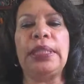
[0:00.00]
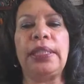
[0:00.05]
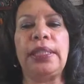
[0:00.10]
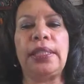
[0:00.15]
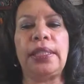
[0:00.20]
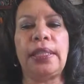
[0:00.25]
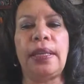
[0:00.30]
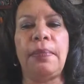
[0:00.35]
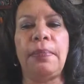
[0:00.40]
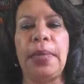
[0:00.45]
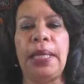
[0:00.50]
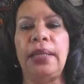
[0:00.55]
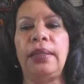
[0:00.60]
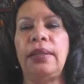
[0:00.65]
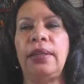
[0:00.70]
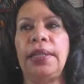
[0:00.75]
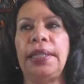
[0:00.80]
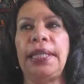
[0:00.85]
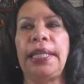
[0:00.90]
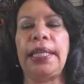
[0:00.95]
Summit
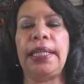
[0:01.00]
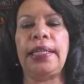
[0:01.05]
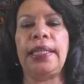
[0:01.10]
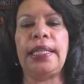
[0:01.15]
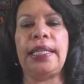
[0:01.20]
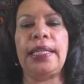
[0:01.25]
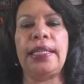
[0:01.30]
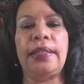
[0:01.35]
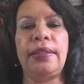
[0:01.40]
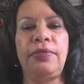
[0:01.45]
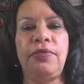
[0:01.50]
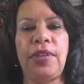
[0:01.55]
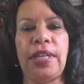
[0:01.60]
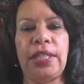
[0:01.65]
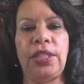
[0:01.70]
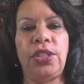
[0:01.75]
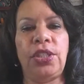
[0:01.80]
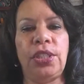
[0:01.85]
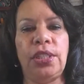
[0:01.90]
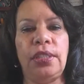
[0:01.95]
on Kidney
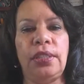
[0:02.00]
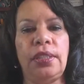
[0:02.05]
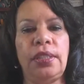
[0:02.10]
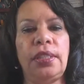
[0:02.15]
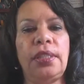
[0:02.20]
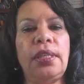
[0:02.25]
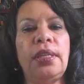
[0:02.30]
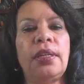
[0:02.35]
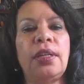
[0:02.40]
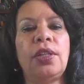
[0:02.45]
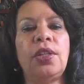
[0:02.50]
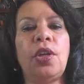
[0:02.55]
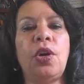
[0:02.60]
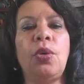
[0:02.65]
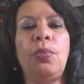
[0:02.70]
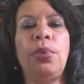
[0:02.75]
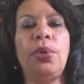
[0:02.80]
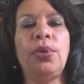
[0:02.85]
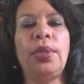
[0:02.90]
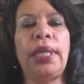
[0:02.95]
Innovations,
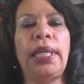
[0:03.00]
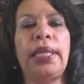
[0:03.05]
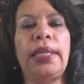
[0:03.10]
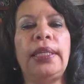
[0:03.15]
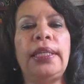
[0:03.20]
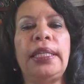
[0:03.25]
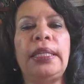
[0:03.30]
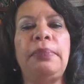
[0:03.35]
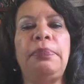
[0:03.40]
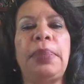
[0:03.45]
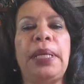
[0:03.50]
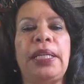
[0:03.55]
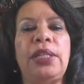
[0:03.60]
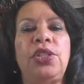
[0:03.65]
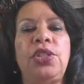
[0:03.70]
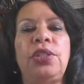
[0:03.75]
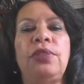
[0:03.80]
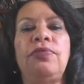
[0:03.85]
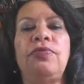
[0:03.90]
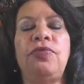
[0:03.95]
Global Kidney
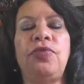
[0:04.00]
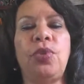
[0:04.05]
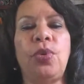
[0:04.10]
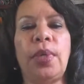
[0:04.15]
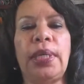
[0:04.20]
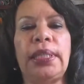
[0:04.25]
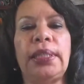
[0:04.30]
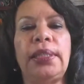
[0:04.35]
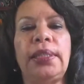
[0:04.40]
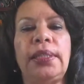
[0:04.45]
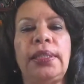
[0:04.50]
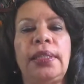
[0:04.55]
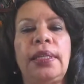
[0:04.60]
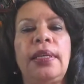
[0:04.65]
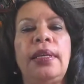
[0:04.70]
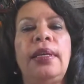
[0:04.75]
Patient Voice,